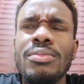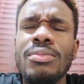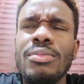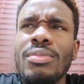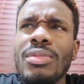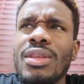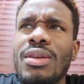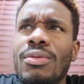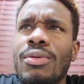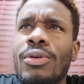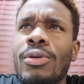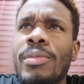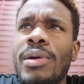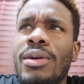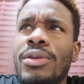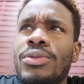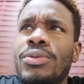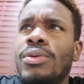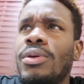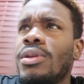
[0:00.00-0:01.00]
I woke up
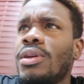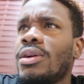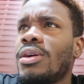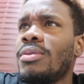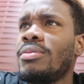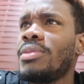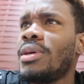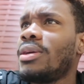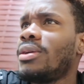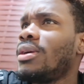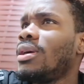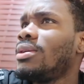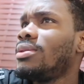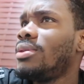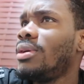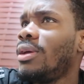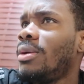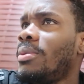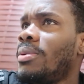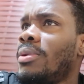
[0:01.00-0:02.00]
back at 2 o'clock. And I'm like, God
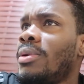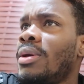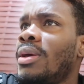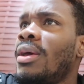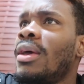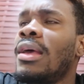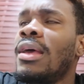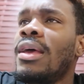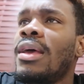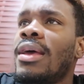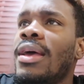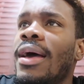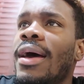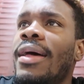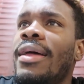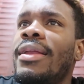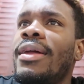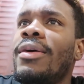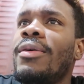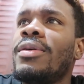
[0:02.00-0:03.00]
damn.
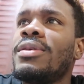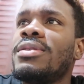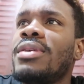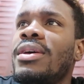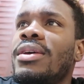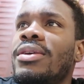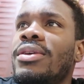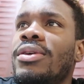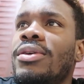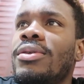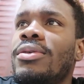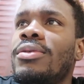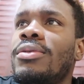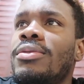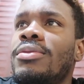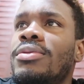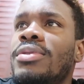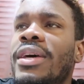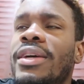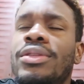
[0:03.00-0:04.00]
And I was like,
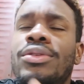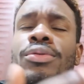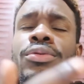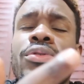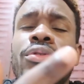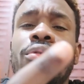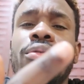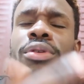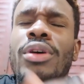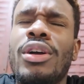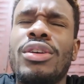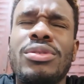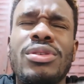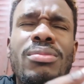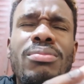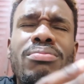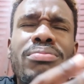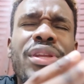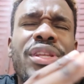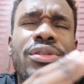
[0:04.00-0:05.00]
yo, like 2 or
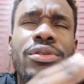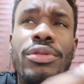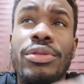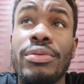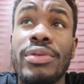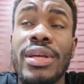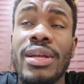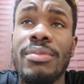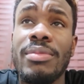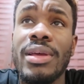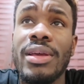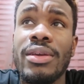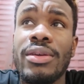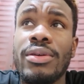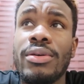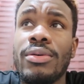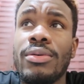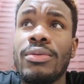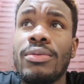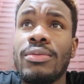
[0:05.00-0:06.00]
some minutes to 3. And I'm like,
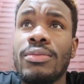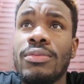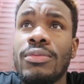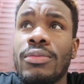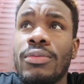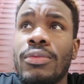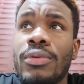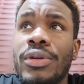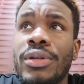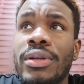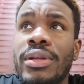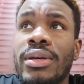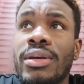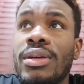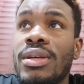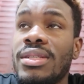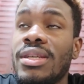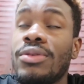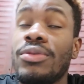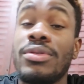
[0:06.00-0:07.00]
yo, when are they?
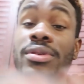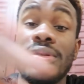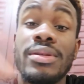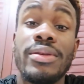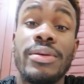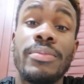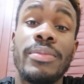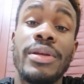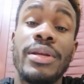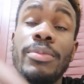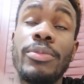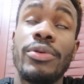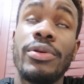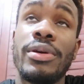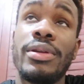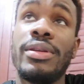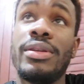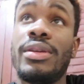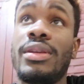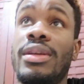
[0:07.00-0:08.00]
Because I couldn't see them
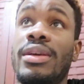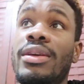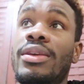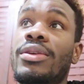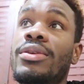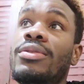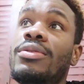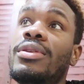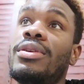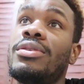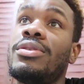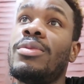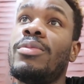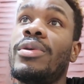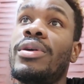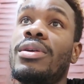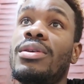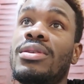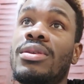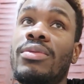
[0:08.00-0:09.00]
anymore. And they're like, yo, there's
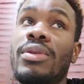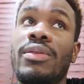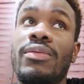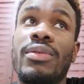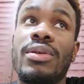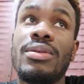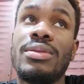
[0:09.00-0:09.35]
something else or whatever.